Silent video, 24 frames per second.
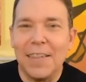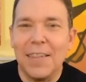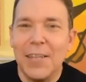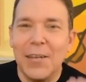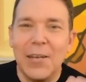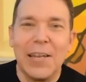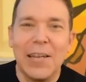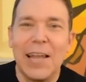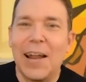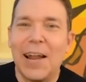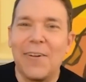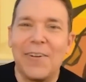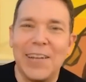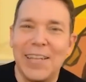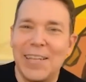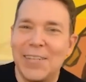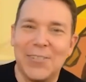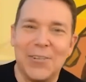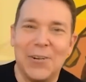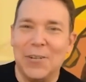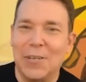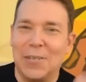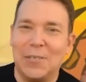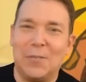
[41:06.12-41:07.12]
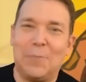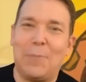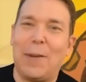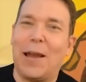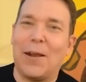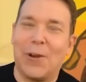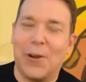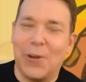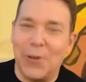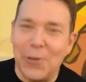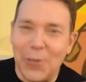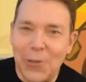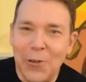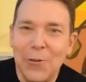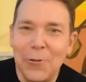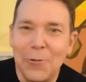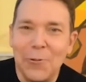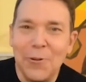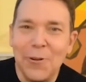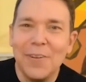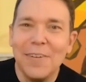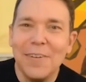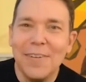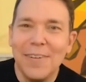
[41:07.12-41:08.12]
that linearity has turned its back on
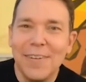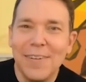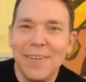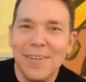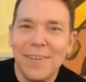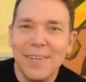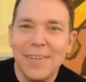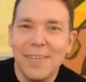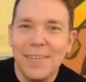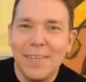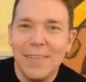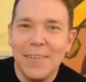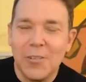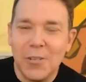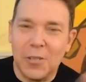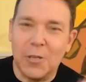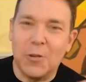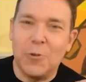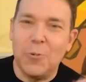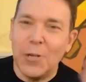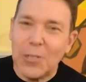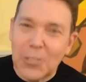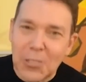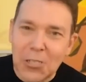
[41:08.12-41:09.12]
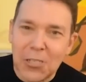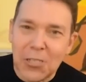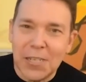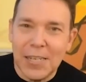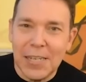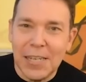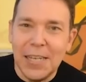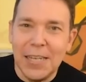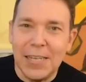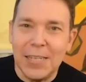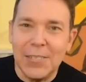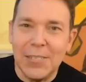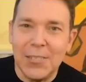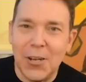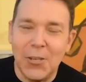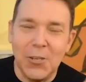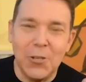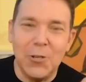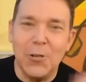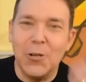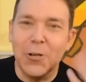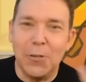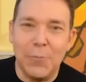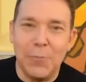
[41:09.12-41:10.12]
you so the question is,
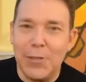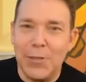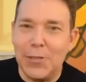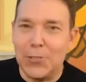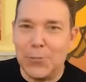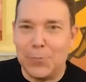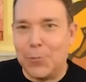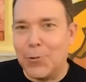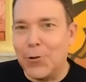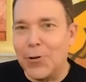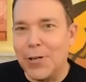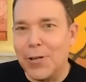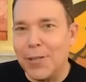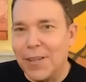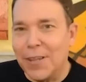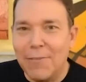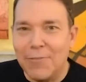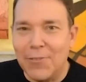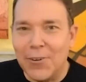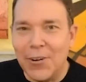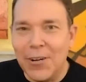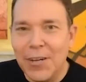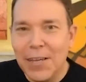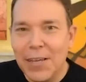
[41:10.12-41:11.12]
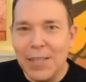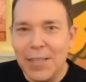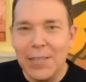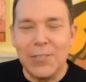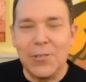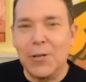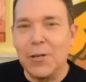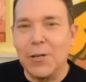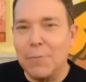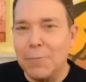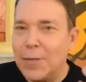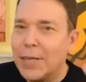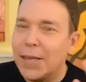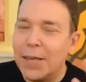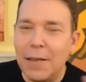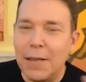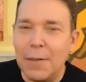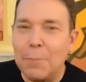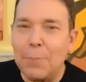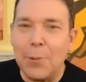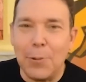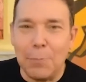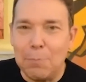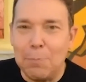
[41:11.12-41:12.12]
are you going to be the spurned lover that's going to be,
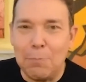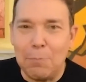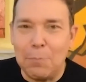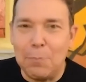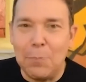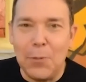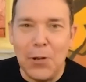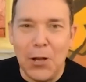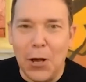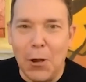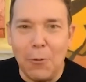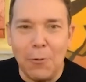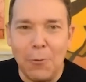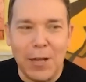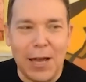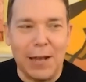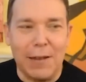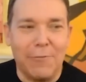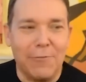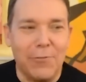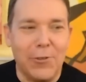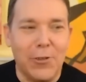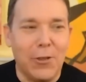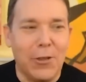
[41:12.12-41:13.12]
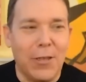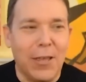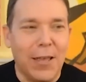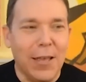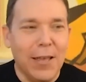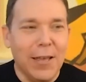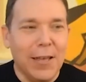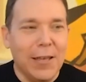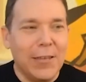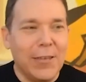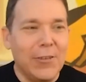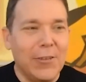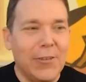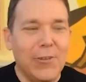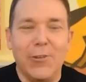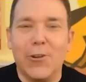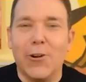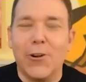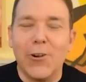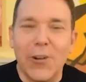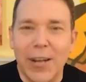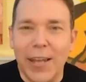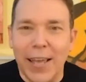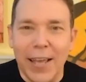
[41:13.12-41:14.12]
you know, kind of
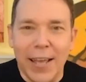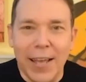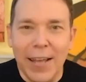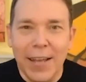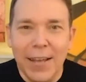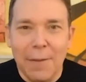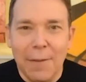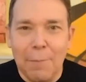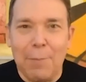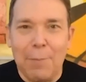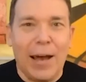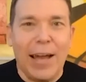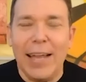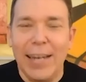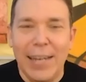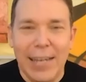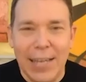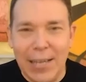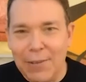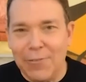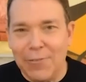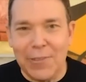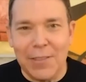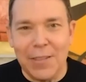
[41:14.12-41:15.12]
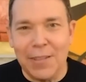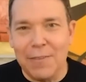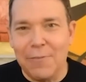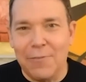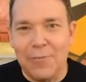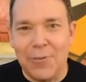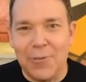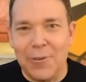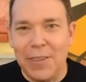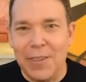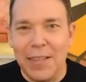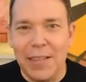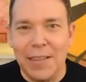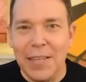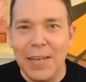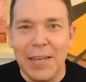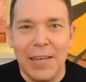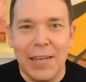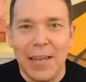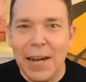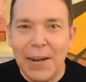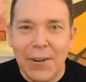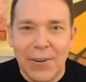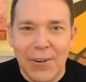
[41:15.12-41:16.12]
yearning, pining for the for the
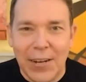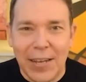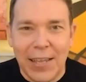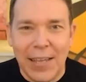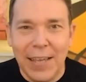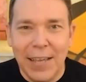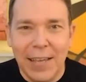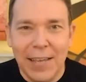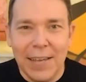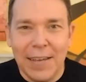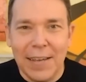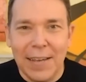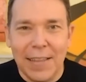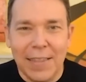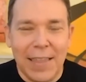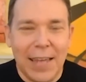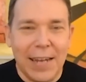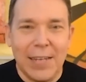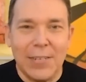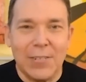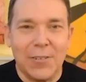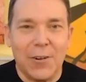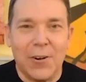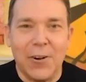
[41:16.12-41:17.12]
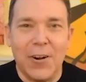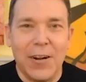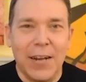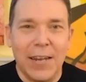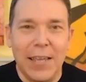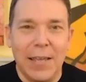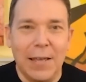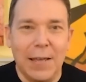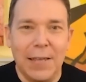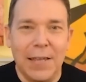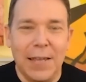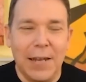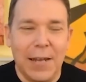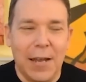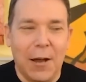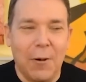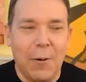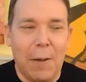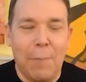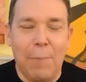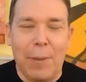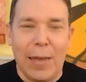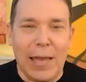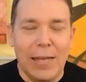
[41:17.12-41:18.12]
linearity that is already, you
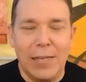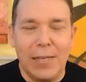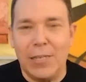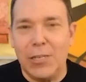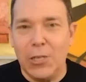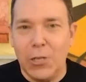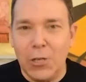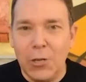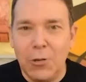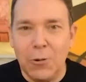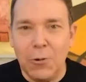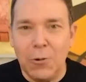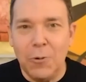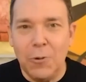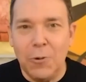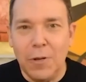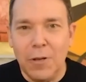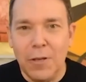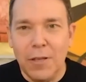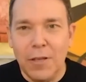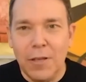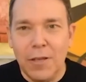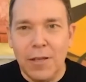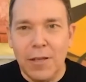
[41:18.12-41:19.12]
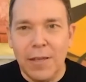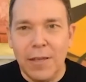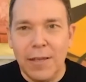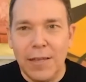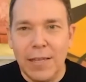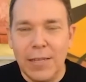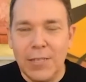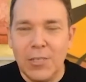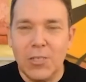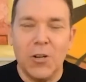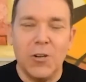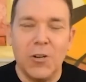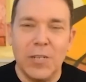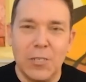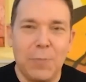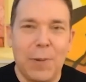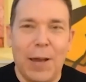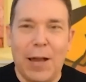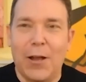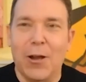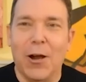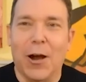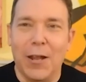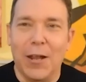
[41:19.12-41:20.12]
know, abandoned you? It's turned
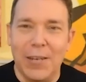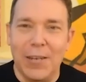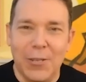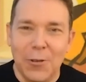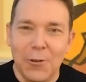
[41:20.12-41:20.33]
its back